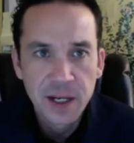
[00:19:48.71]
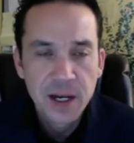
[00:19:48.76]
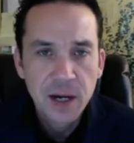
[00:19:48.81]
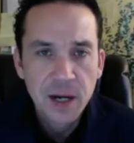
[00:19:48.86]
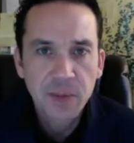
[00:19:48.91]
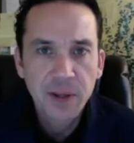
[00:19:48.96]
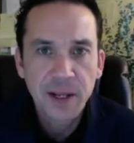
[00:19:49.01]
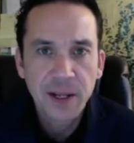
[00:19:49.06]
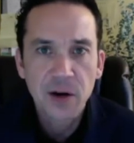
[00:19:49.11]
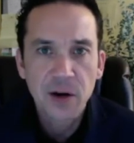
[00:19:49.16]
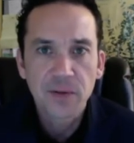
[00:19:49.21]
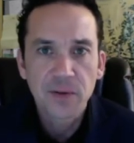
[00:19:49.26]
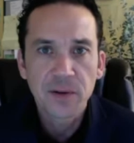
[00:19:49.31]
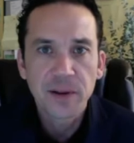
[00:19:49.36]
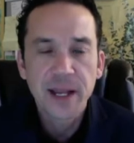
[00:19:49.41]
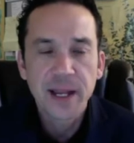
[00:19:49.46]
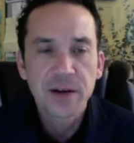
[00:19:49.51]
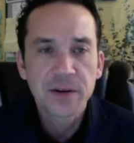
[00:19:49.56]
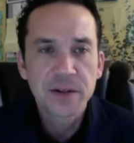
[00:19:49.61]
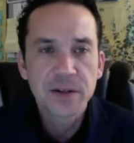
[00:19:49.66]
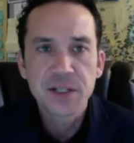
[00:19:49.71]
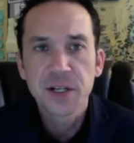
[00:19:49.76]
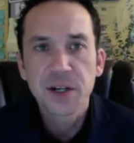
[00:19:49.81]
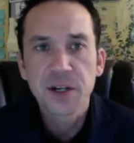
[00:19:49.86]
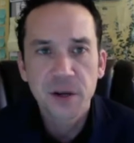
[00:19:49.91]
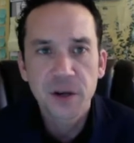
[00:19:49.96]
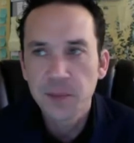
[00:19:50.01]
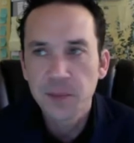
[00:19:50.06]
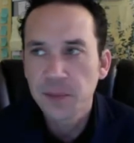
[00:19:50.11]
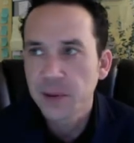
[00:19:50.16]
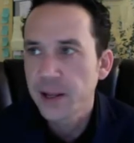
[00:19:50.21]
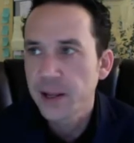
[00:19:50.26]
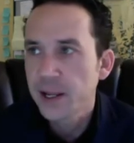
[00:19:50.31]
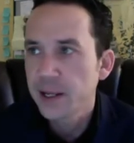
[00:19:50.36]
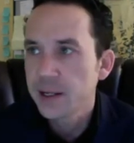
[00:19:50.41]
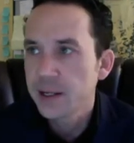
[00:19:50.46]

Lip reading: plan overlay or the security plan,